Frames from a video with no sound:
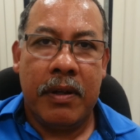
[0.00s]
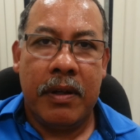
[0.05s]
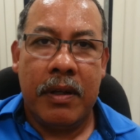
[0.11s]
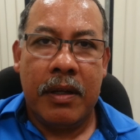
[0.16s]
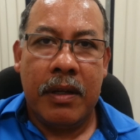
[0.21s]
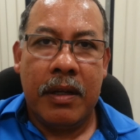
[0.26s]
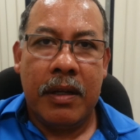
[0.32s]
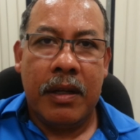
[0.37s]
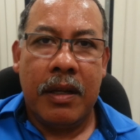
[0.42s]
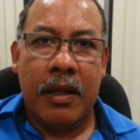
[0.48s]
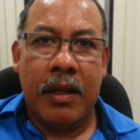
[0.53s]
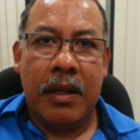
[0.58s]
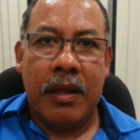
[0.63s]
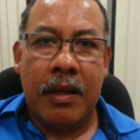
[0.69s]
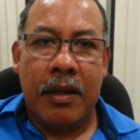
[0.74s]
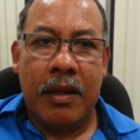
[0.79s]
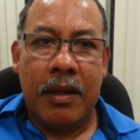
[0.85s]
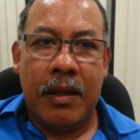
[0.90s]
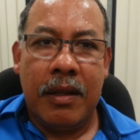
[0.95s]
Well, keep
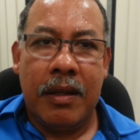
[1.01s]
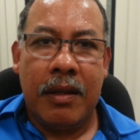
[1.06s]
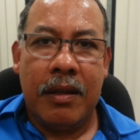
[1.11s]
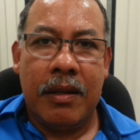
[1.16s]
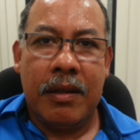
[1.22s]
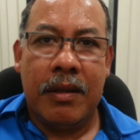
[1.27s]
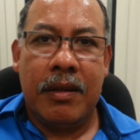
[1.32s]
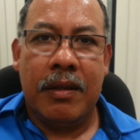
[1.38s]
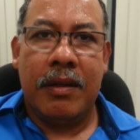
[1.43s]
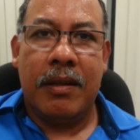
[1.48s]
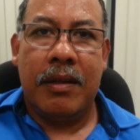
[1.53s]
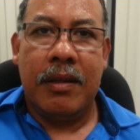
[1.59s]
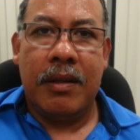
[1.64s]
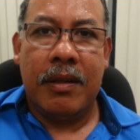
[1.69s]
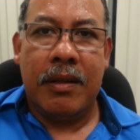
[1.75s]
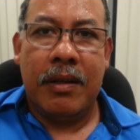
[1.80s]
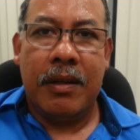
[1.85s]
keep it up. I mean, uh,